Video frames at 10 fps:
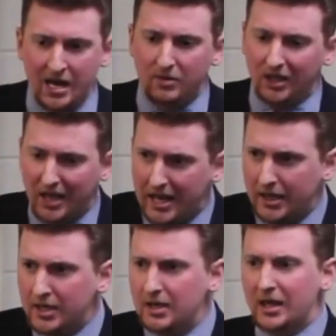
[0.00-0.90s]
But
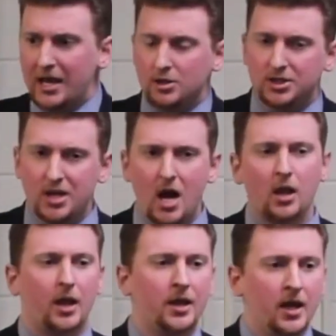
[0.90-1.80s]
Lenin and later
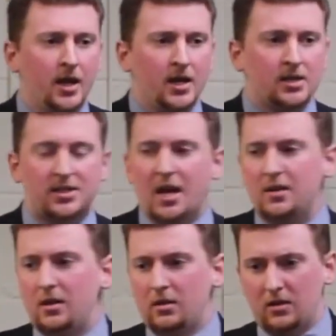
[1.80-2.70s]
Stalin said
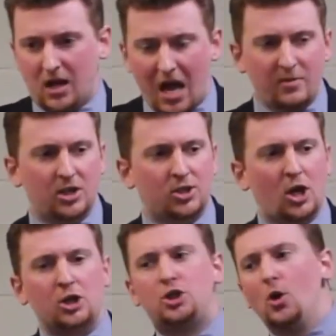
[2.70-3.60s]
that the communists ought
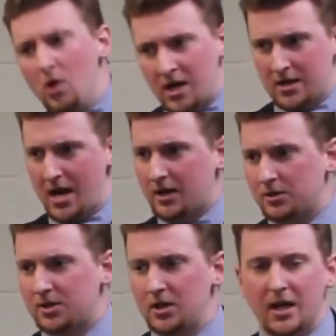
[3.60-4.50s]
to join
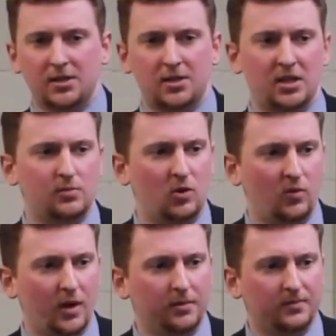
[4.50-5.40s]
Dr. Sun Yat-sen's
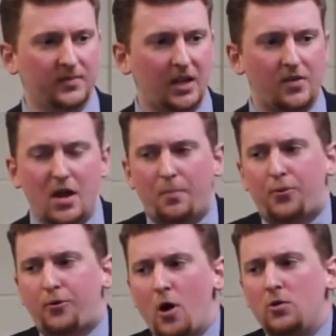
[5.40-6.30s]
movement, and that the
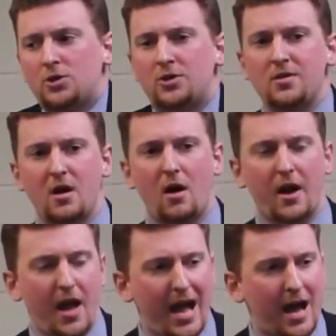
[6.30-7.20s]
approach that they ought to
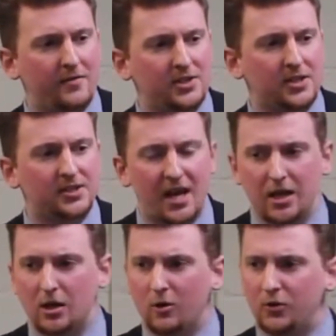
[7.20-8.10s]
have is to say,
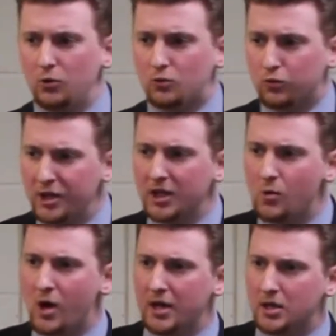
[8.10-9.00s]
you know, if you really
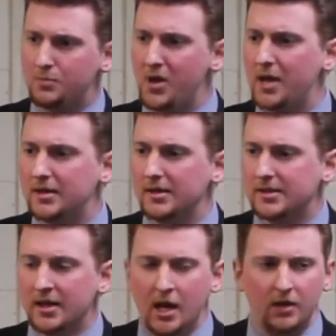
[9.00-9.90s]
want
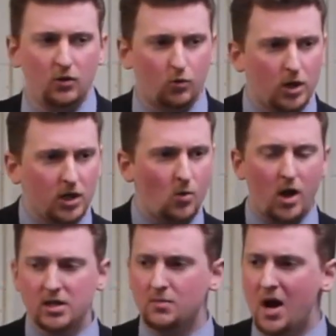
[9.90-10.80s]
independence, if you really
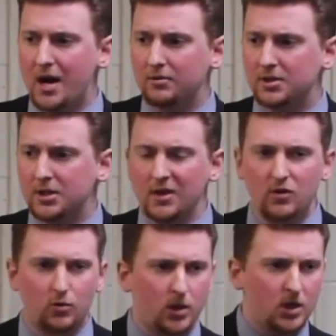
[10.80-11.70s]
want democracy, if
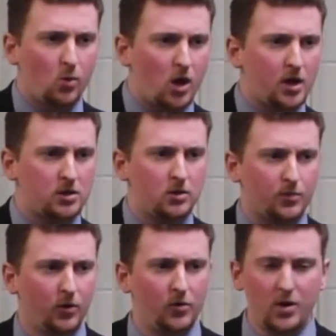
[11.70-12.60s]
you really want to
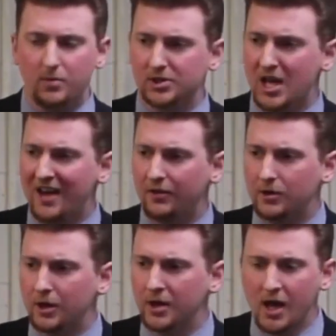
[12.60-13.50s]
improve the people's
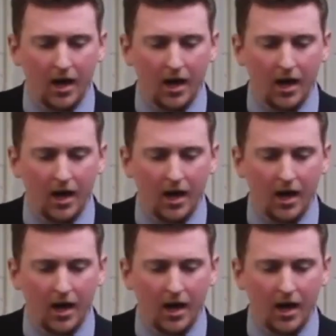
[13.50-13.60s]
livelihood,